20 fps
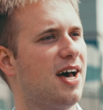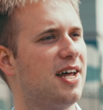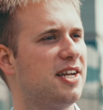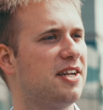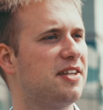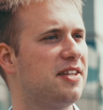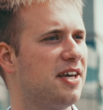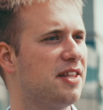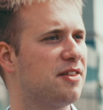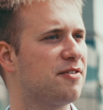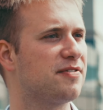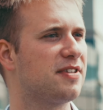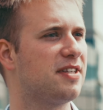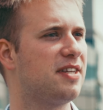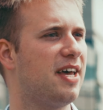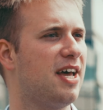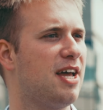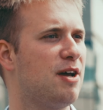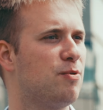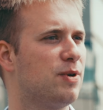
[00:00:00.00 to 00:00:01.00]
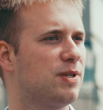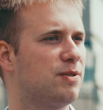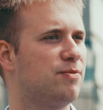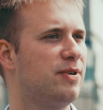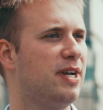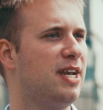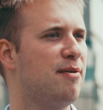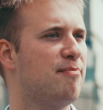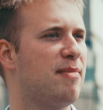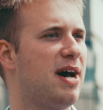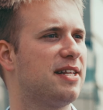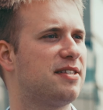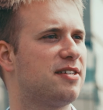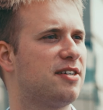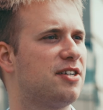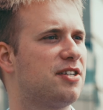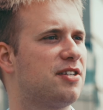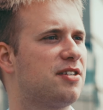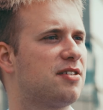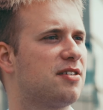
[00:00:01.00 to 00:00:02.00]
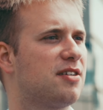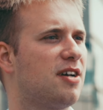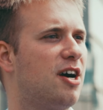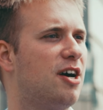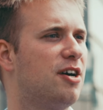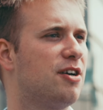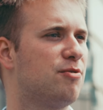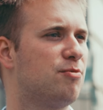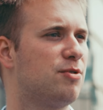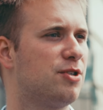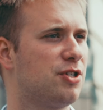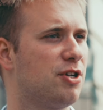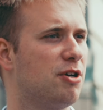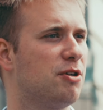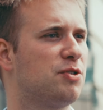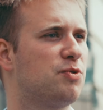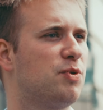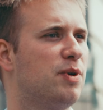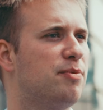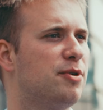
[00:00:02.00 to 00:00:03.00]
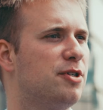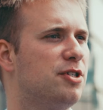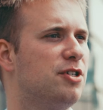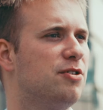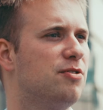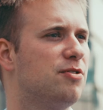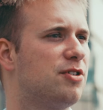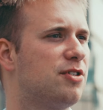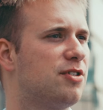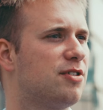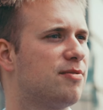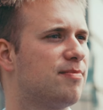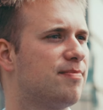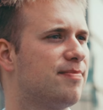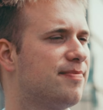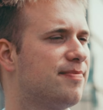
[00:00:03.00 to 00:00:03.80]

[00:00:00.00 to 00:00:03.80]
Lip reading: And at the end of the day, what really matters are the results we produce.